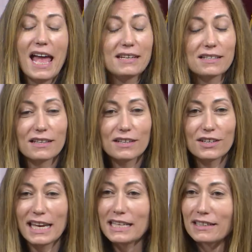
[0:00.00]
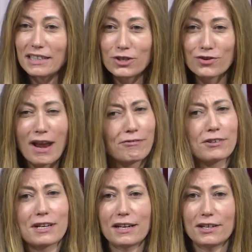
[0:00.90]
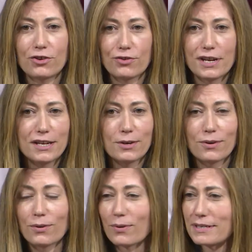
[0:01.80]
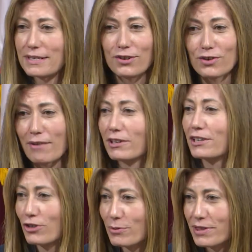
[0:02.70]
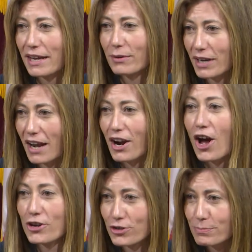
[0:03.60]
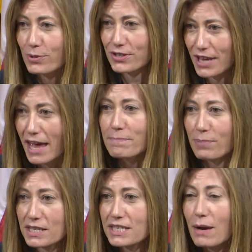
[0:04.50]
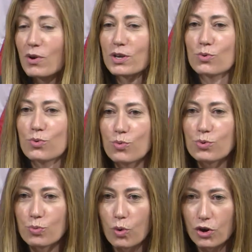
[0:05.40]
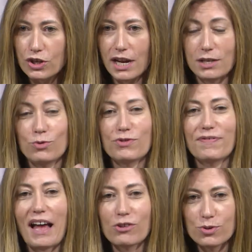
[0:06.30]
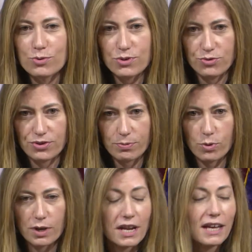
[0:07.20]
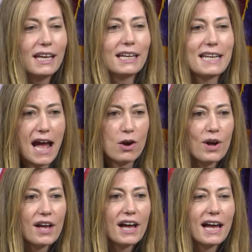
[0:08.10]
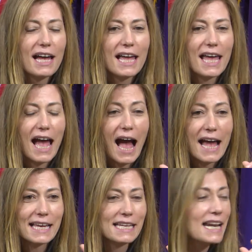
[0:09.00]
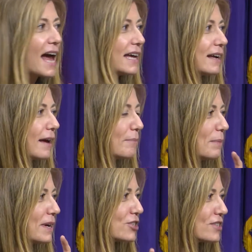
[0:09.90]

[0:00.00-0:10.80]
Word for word: and candidly, you're never gonna agree, or you're never gonna agree with anyone on one hundred percent, but someone whose work and whose values you support. Now, I cannot, maybe I